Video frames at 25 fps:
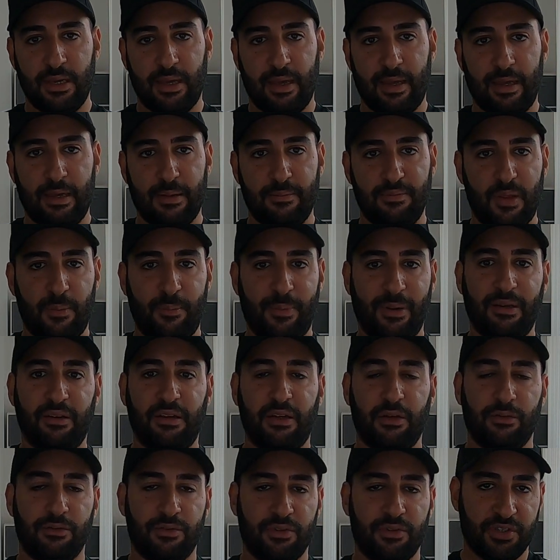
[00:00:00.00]
um,
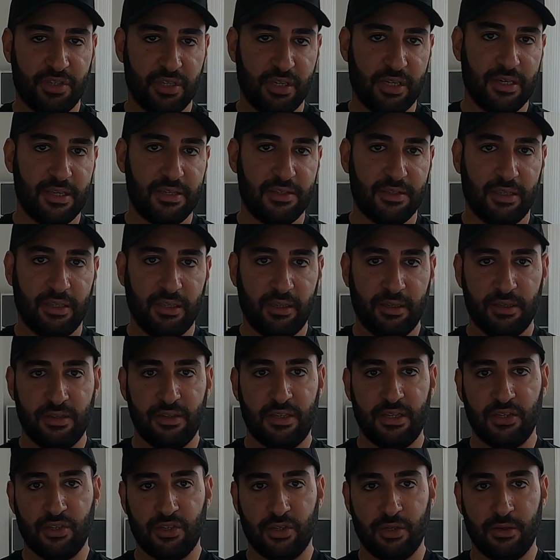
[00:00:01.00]
depending size and
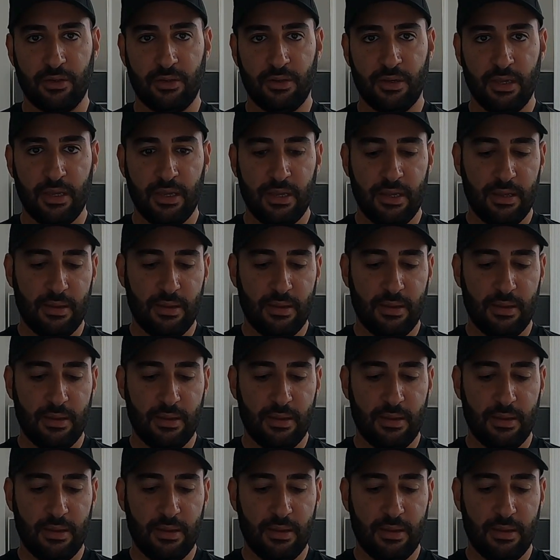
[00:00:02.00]
condition.